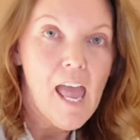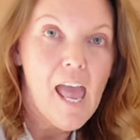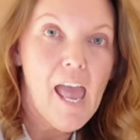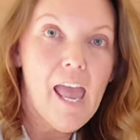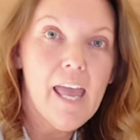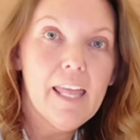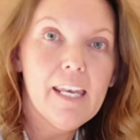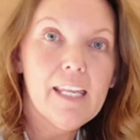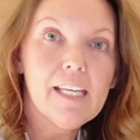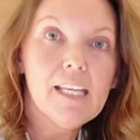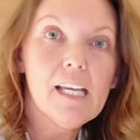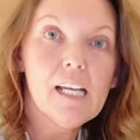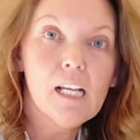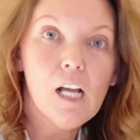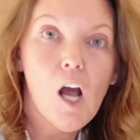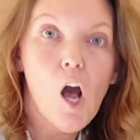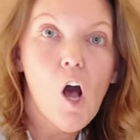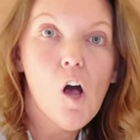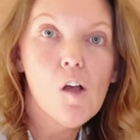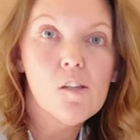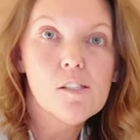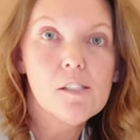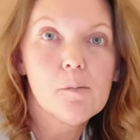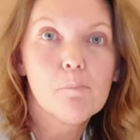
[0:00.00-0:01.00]
and it can
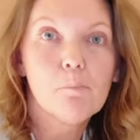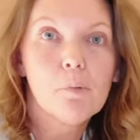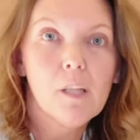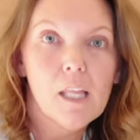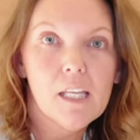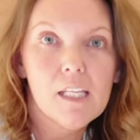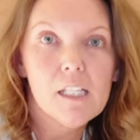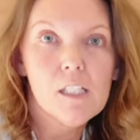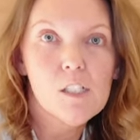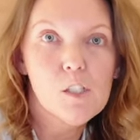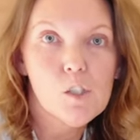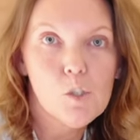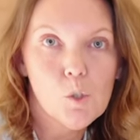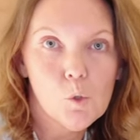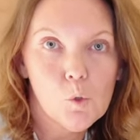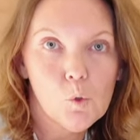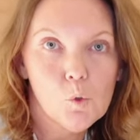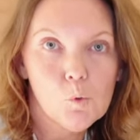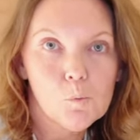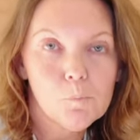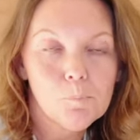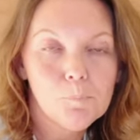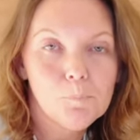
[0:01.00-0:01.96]
cause bloody stool.